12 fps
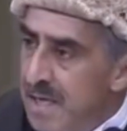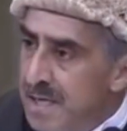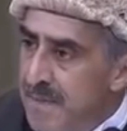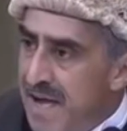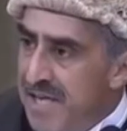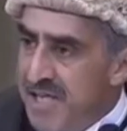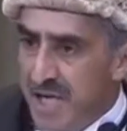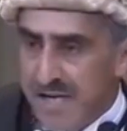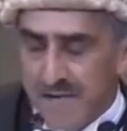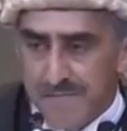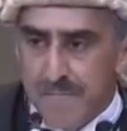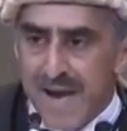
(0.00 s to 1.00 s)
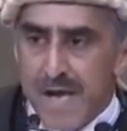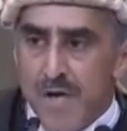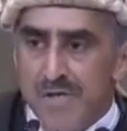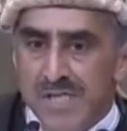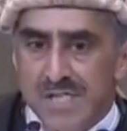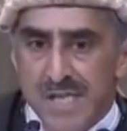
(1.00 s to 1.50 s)
Commander Jadhav might
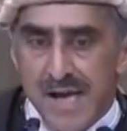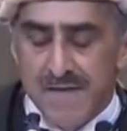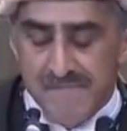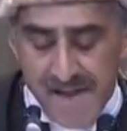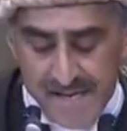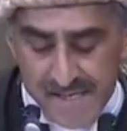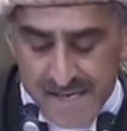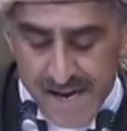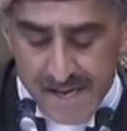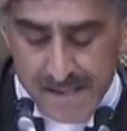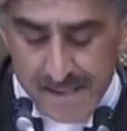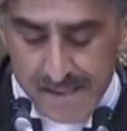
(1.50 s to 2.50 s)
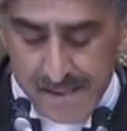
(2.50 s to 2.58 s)
lose his life any day.